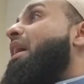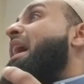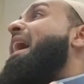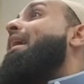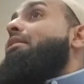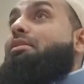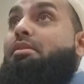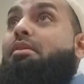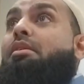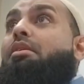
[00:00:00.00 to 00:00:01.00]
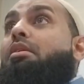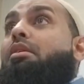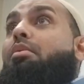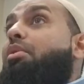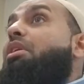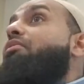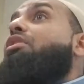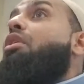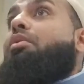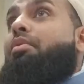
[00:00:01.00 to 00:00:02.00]
we're hacked? We don't even
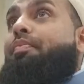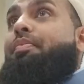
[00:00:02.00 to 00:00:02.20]
know.